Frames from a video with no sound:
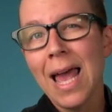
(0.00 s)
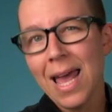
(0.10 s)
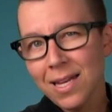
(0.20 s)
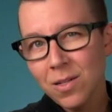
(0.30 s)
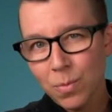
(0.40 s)

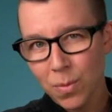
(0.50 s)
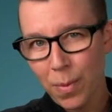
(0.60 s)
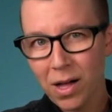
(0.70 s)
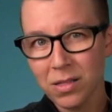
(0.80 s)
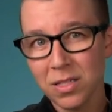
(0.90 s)
and to put
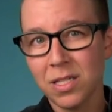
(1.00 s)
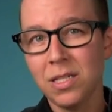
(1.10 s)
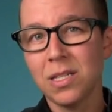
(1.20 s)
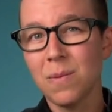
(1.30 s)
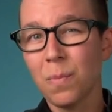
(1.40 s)

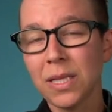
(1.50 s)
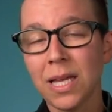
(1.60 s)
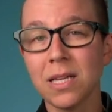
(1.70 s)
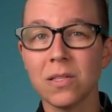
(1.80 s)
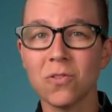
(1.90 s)
policies in
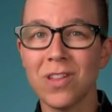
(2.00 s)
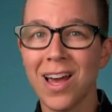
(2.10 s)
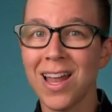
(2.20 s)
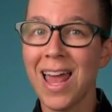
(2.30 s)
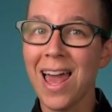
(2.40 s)
place so
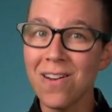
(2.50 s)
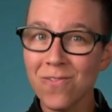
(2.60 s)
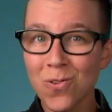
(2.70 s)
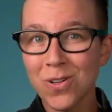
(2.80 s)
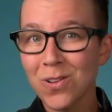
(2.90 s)
that
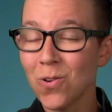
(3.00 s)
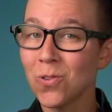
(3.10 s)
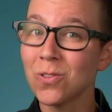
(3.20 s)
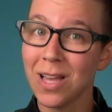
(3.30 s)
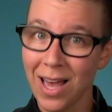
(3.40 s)
everyone
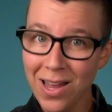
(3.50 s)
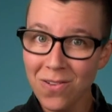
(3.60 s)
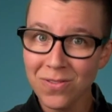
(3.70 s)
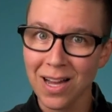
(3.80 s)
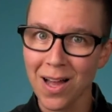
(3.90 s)
knows ahead
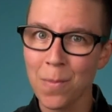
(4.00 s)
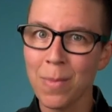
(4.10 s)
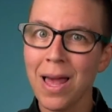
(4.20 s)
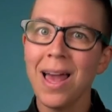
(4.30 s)
of time